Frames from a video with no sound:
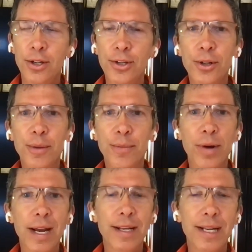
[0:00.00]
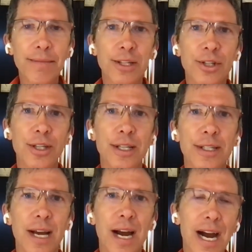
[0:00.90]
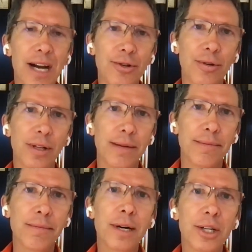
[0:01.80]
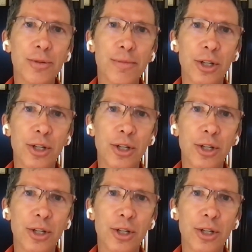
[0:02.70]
So the brand image is actually much,